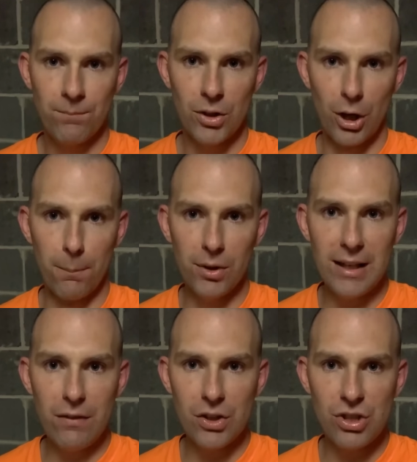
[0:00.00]
You're
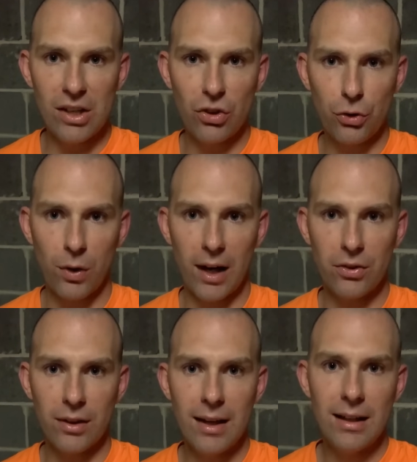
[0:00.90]
believing Jesus Christ
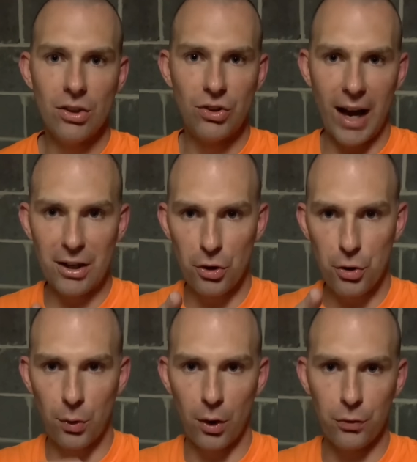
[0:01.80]
died on the
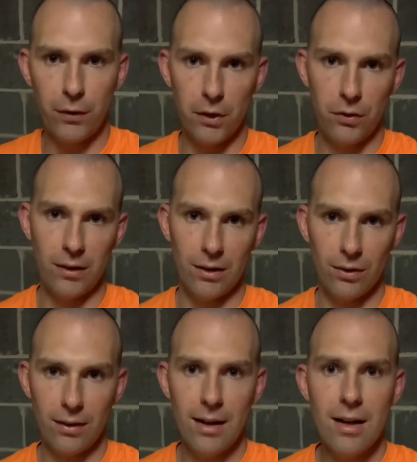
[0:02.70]
cross for your
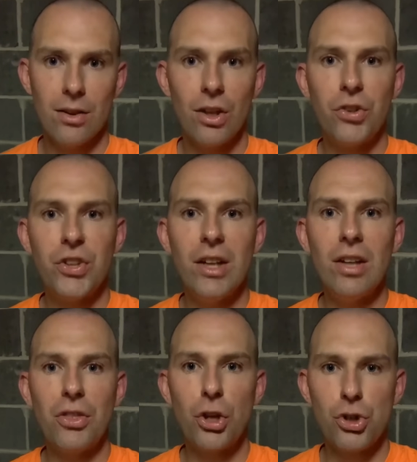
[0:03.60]
sins. The sin
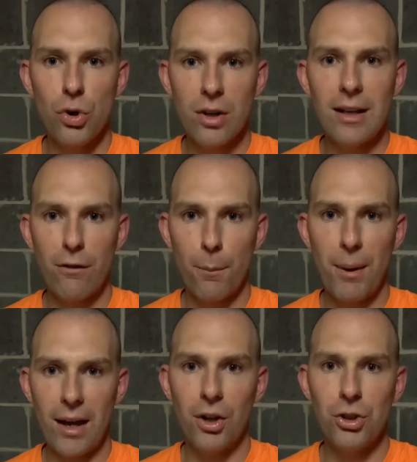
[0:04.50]
debt that you could never
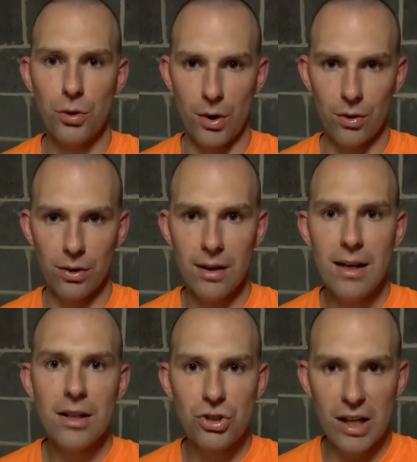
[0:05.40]
pay on your own,
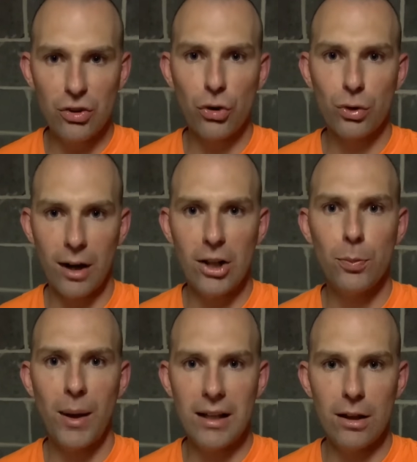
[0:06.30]
Jesus Christ
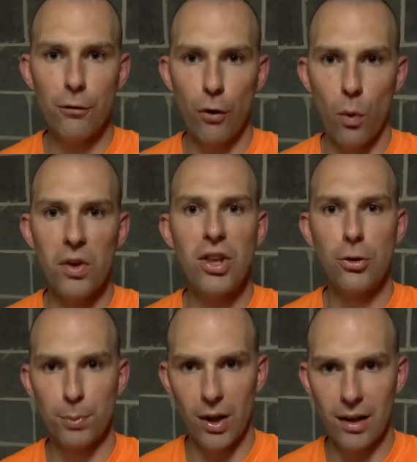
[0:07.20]
paid it in full with his
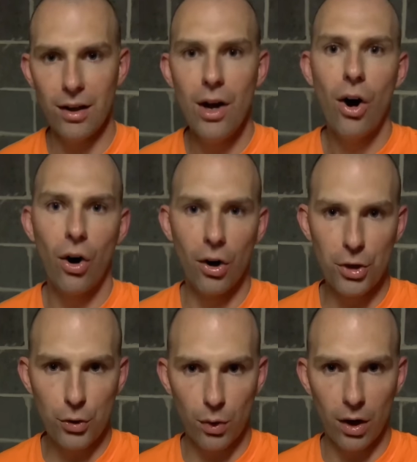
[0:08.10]
blood on the
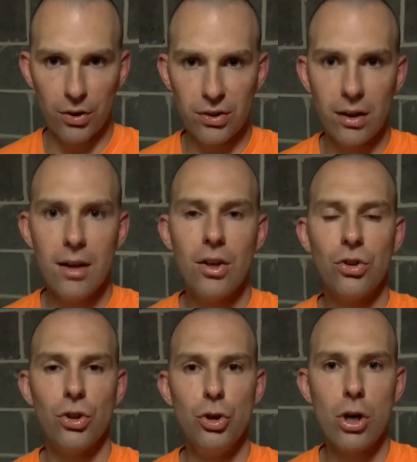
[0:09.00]
cross
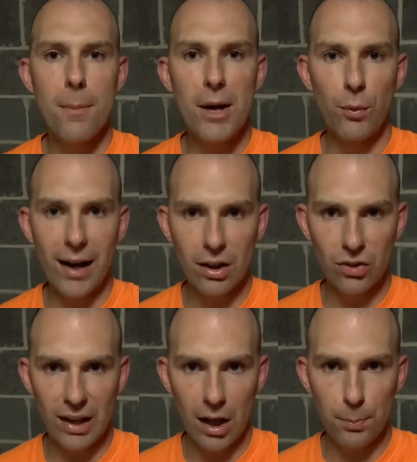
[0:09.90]
so you could be
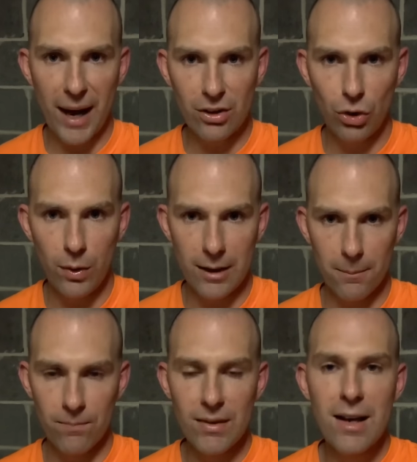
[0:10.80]
reconciled back to
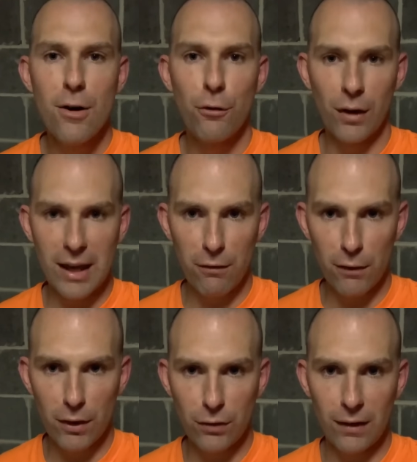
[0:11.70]
him, forgiven
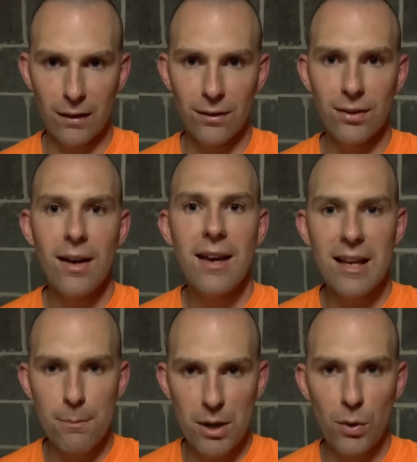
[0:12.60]
of your sins,
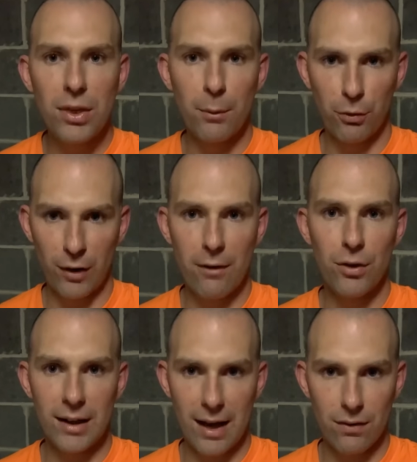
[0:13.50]
and be with him forever
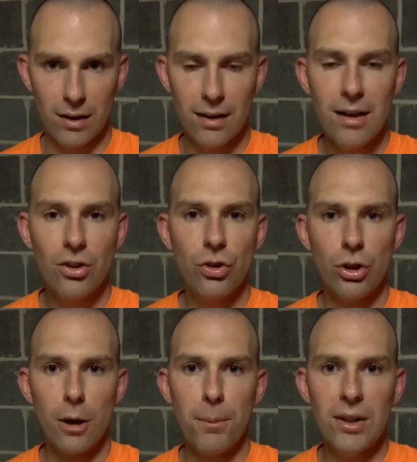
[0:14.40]
in heaven. So
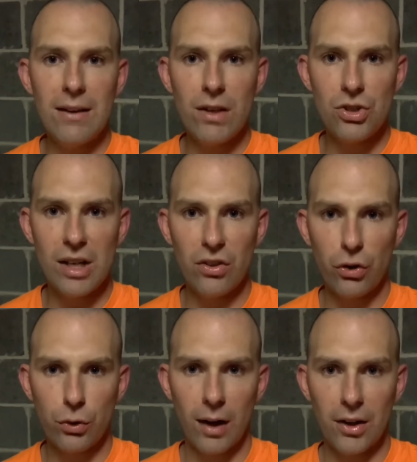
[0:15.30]
you're believing
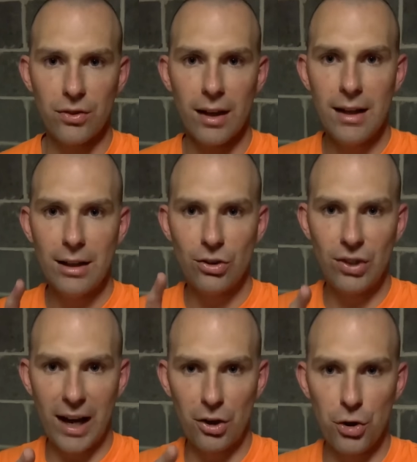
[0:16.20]
Jesus Christ
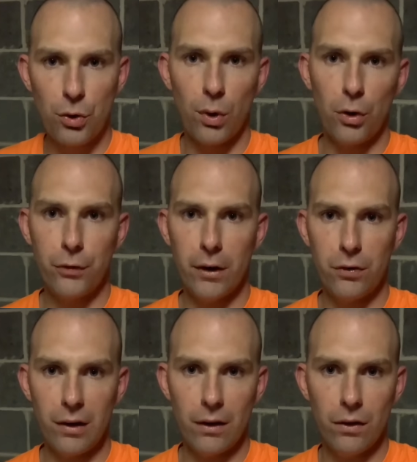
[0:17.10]
died on the cross for your
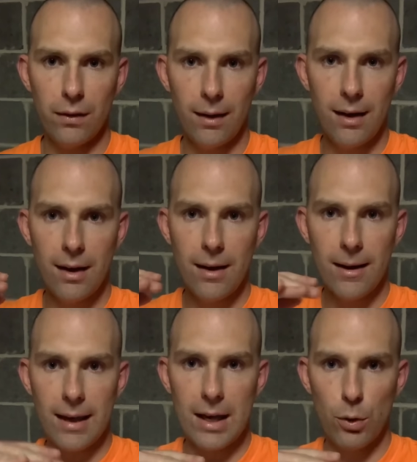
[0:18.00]
sins,
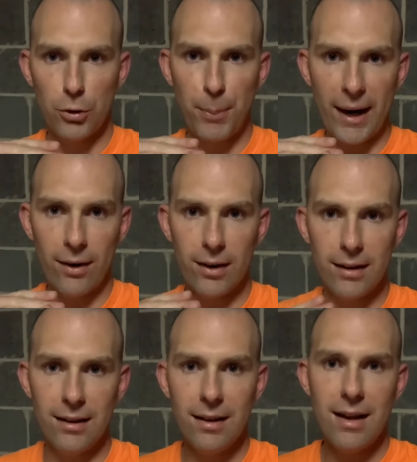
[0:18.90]
he was
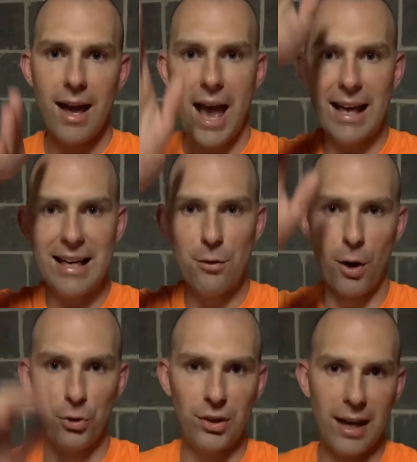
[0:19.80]
buried, and he
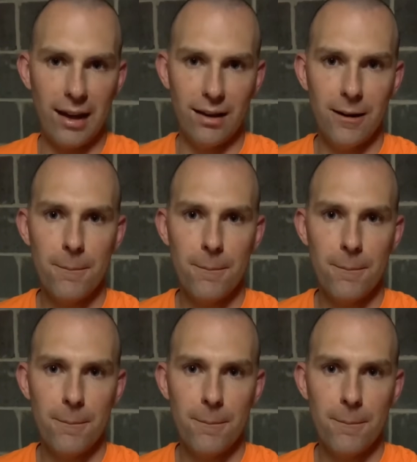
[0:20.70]
rose again.